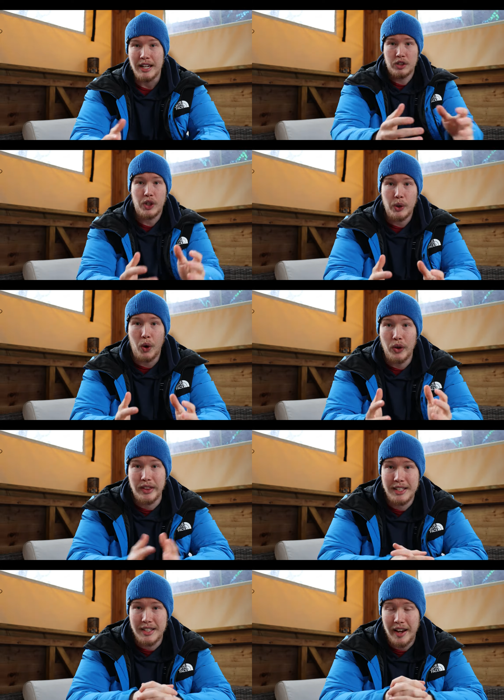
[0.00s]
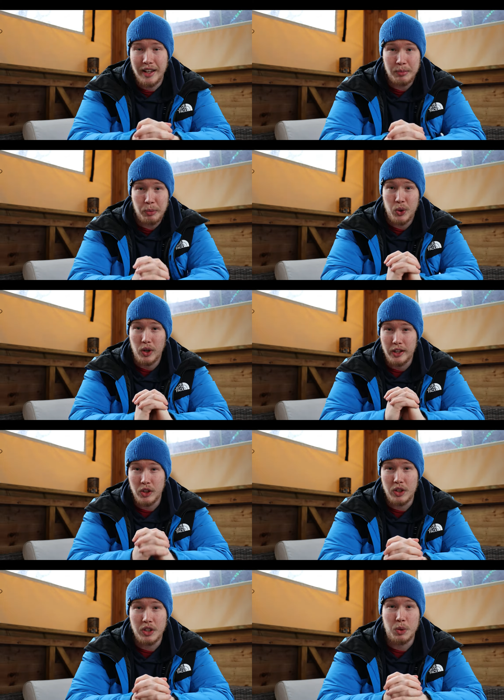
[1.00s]
So on the day, the model I
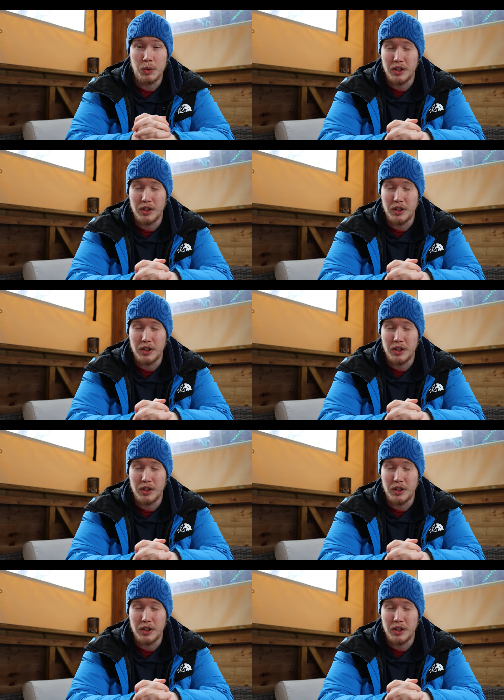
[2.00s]
used